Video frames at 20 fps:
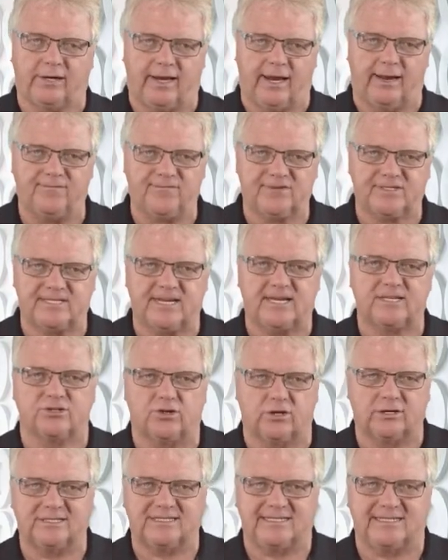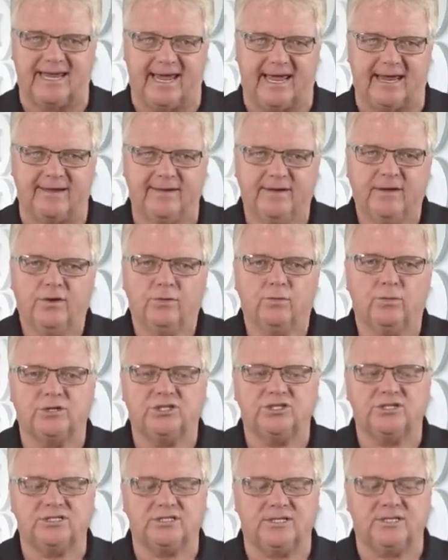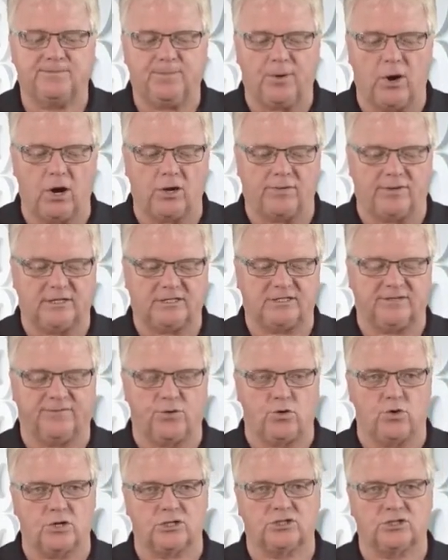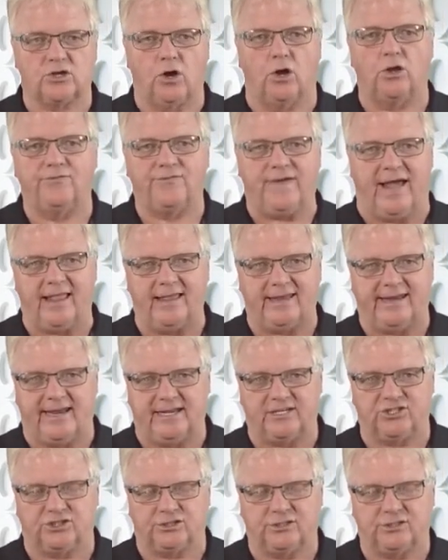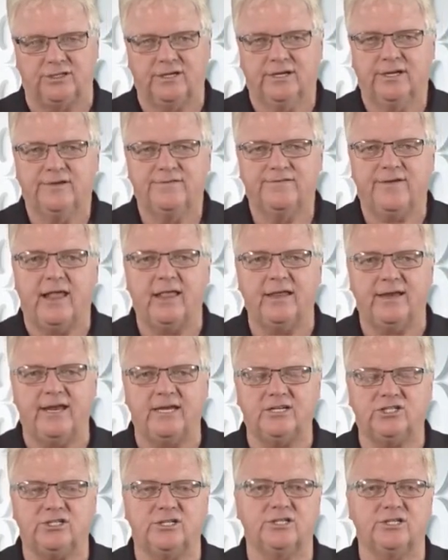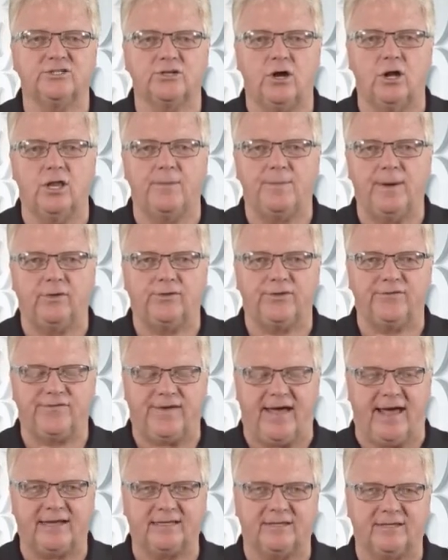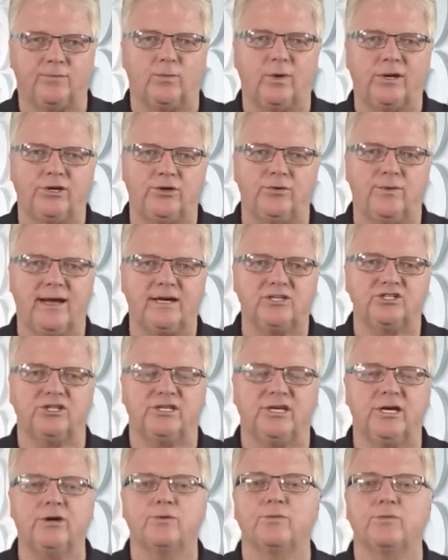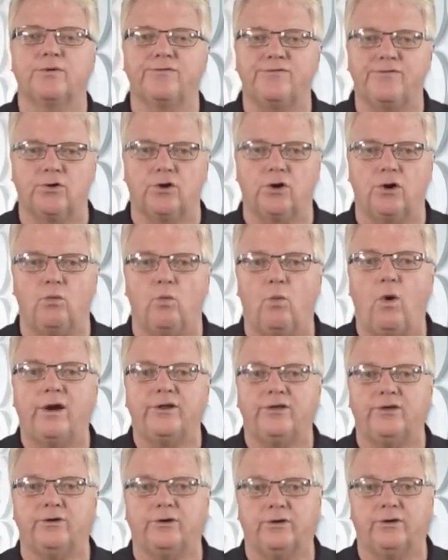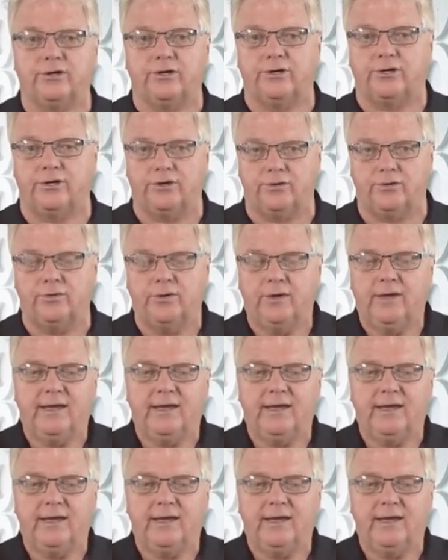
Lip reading: going to emphasize on today, which is the part that's of course called validation. Validation is all about the fact that when you actually get a referral, what are you going to do,